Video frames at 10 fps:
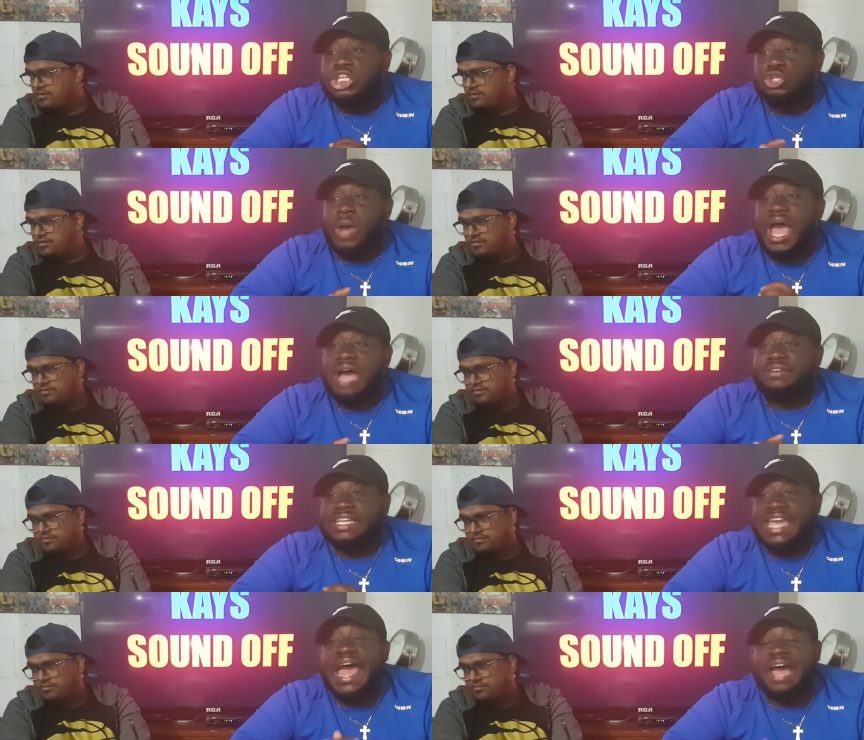Speaker 1: You have
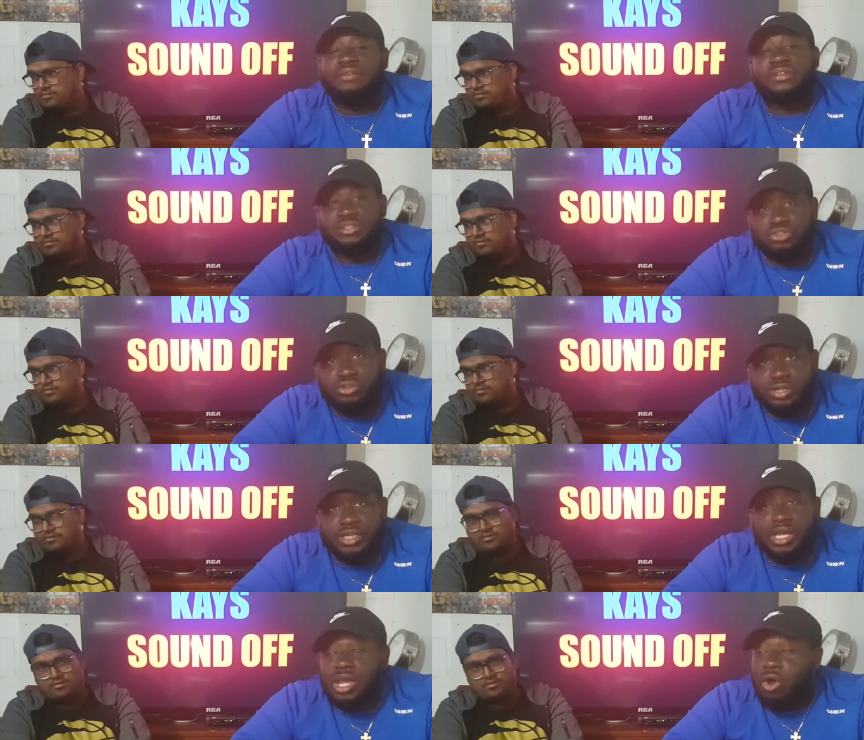a calf
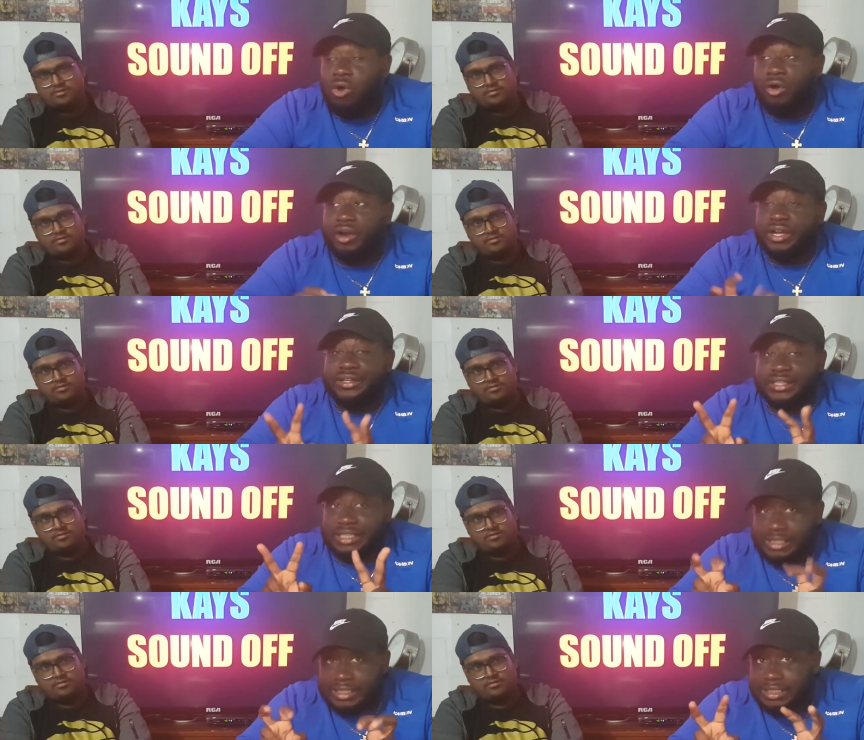injury or a
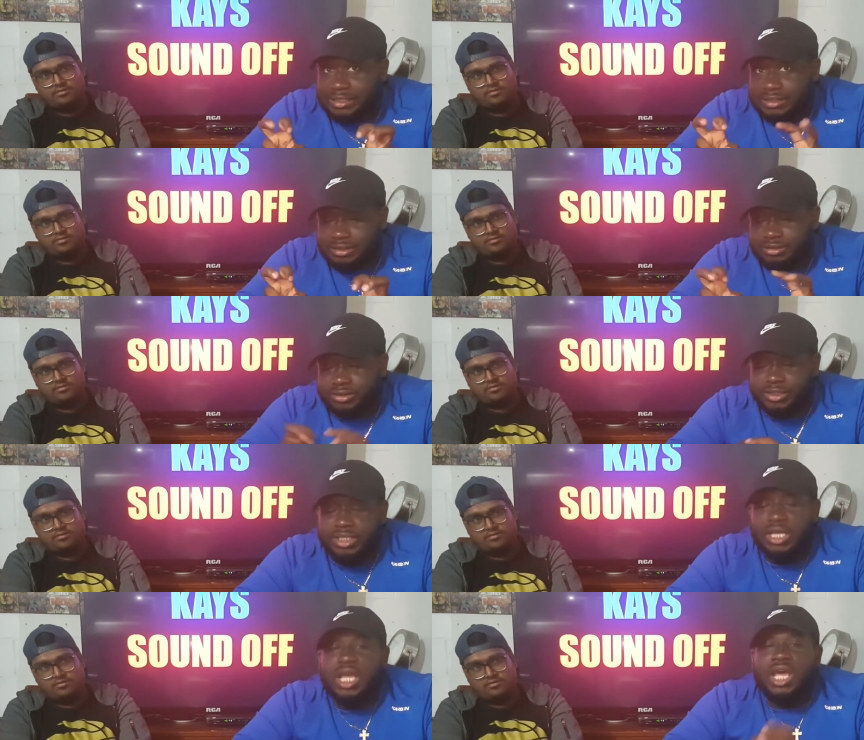Achilles
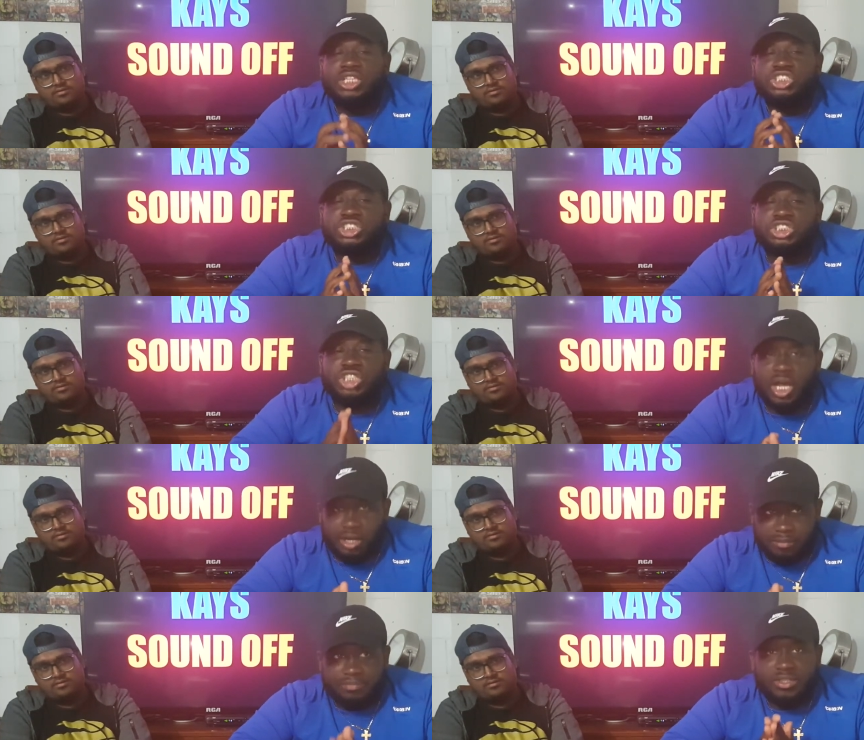injury.
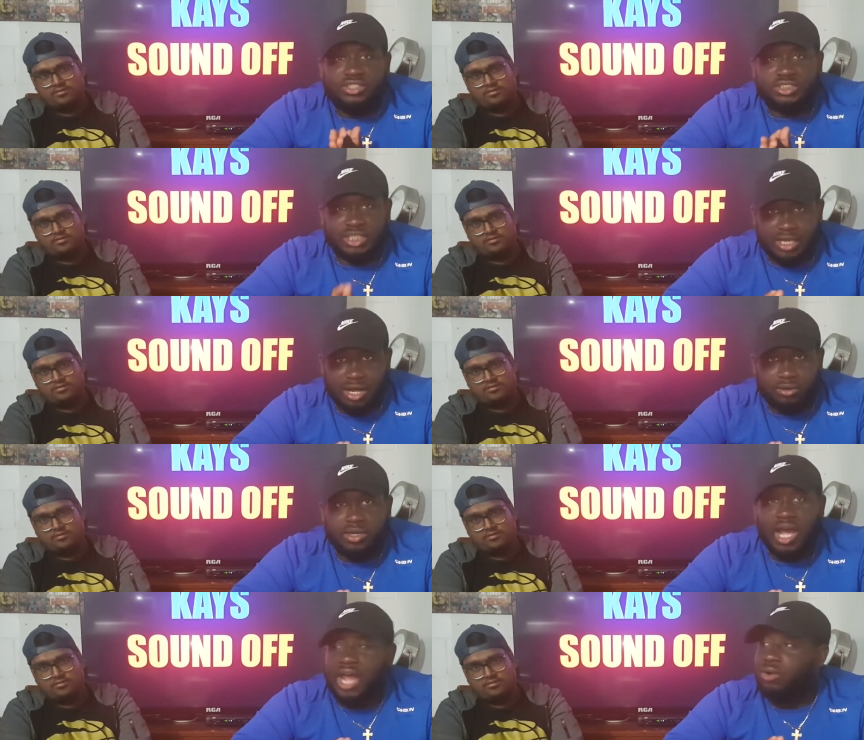Shut up sit
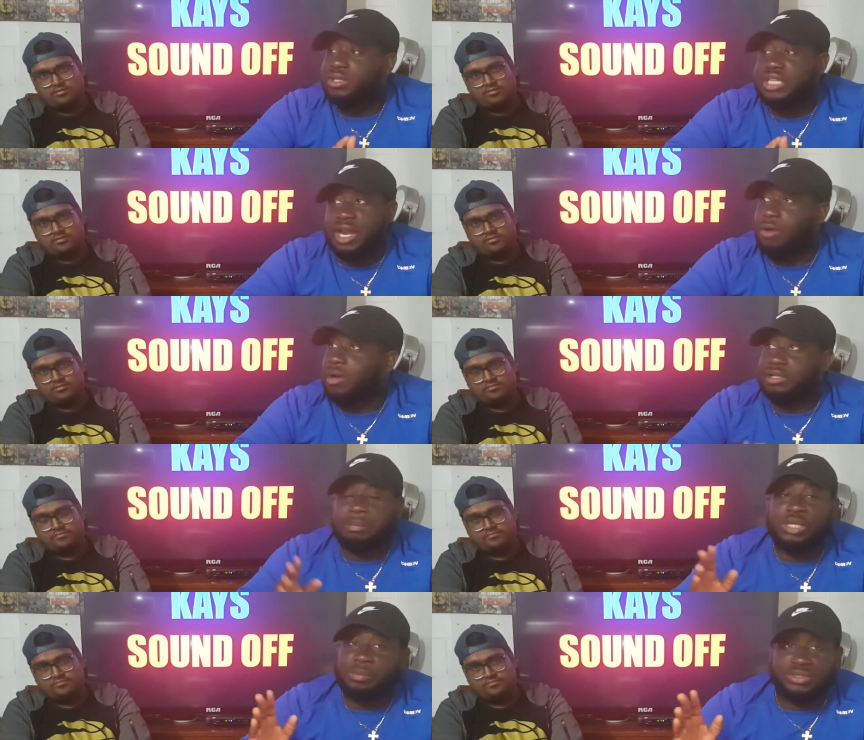down. I don't care what
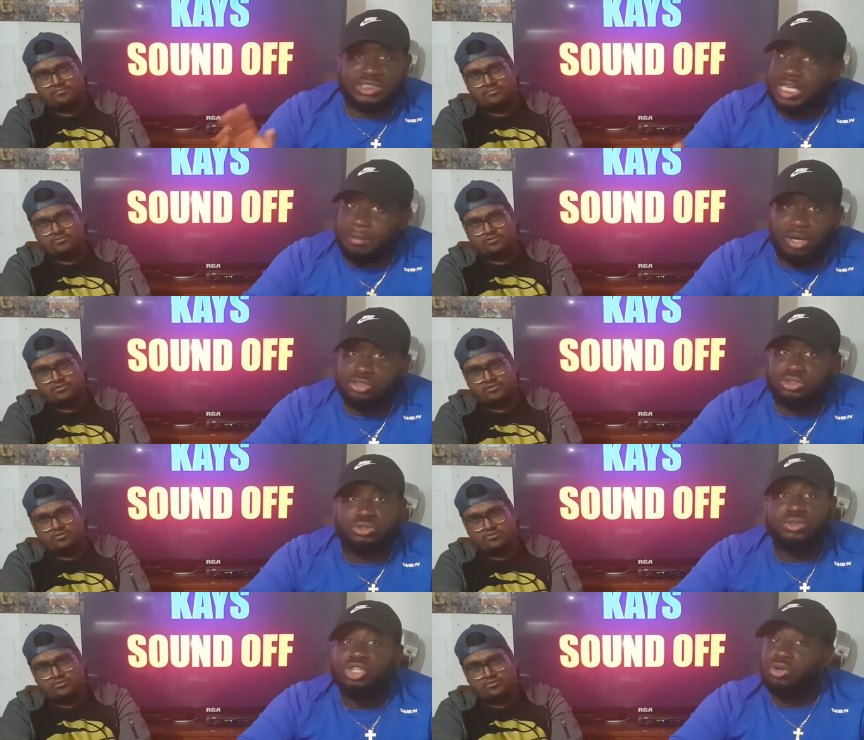the people say about
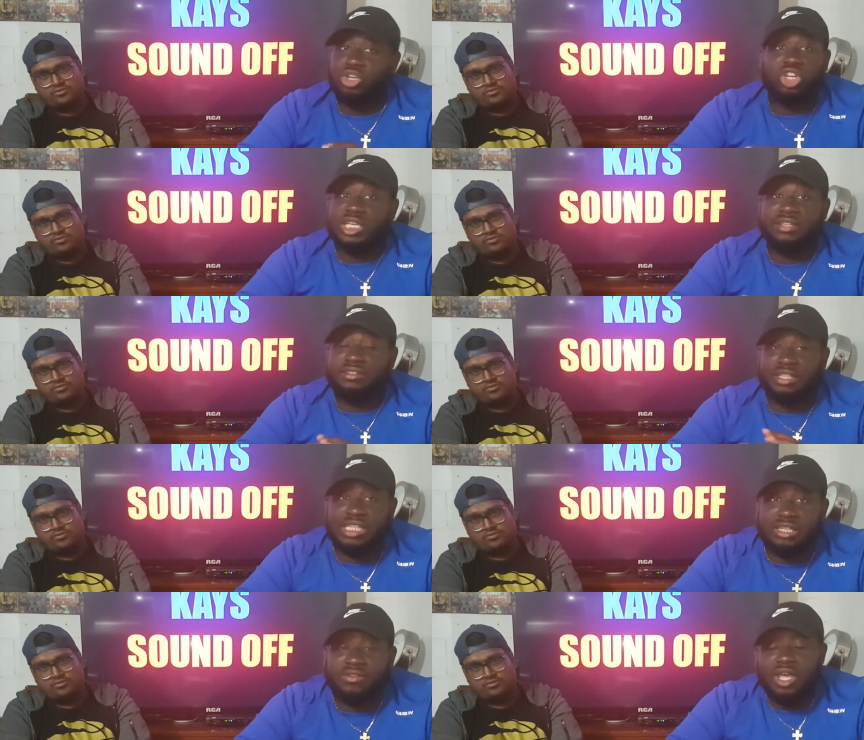you. You're looking to
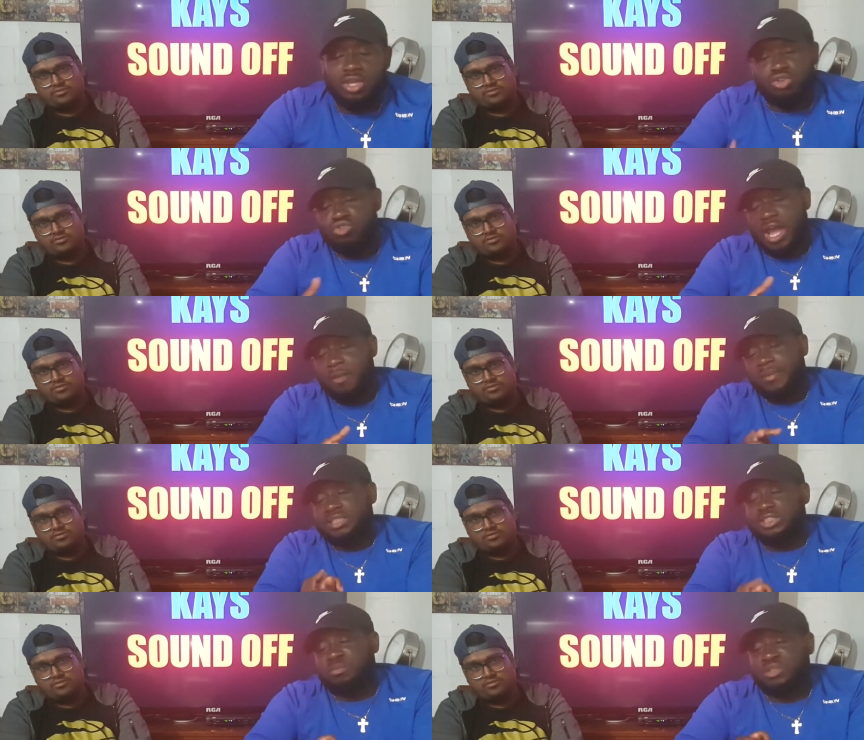leave. You now
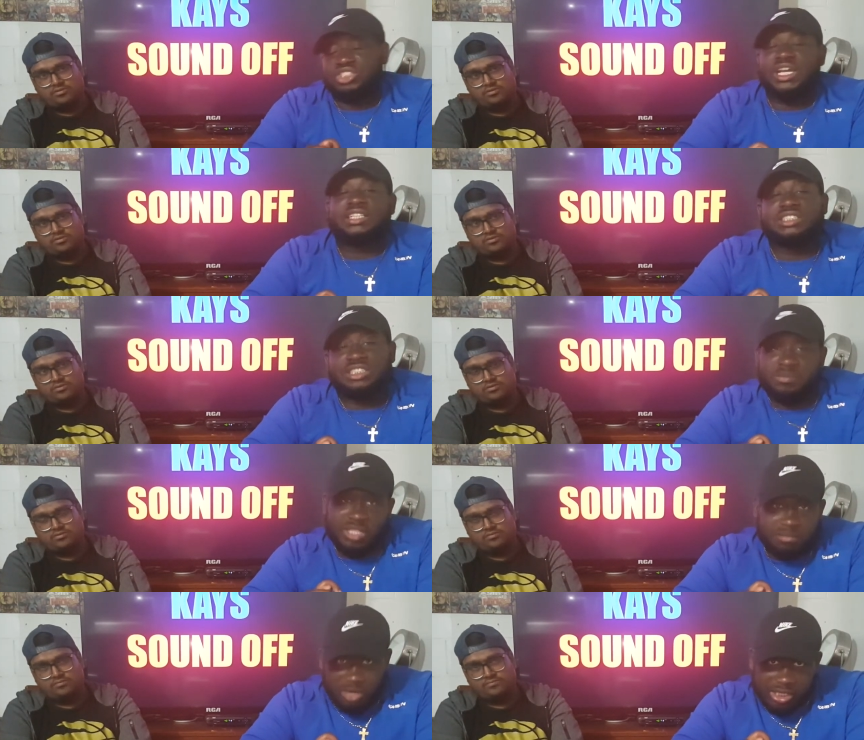messed up your chances to
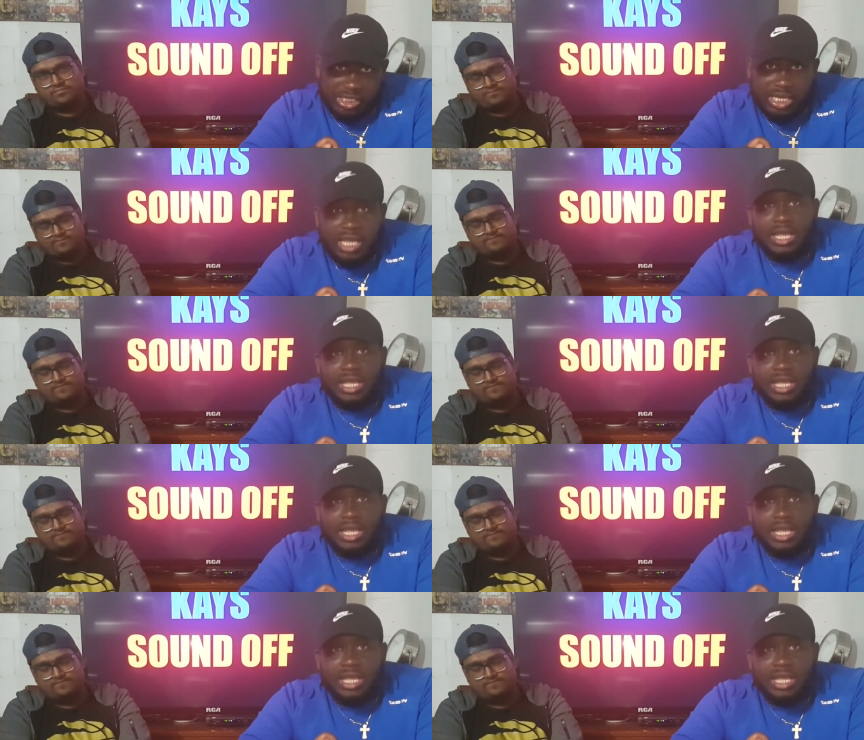make money.